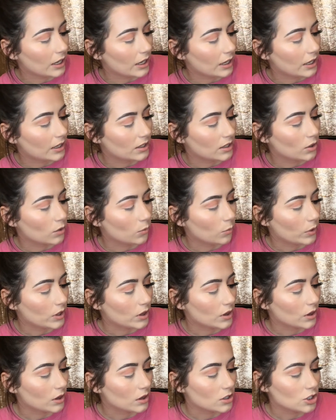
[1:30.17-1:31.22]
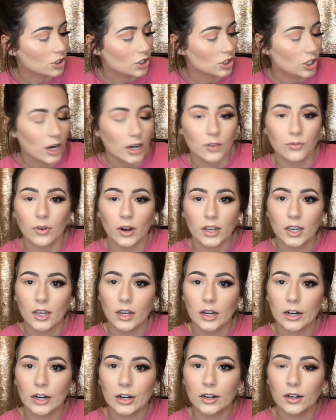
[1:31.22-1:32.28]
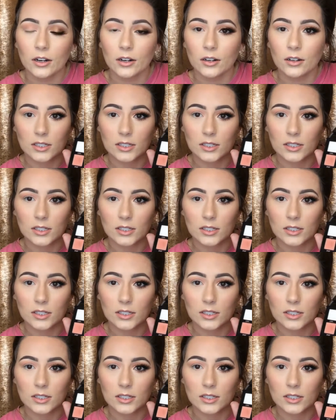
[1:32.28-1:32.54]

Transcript: in with this shade right here.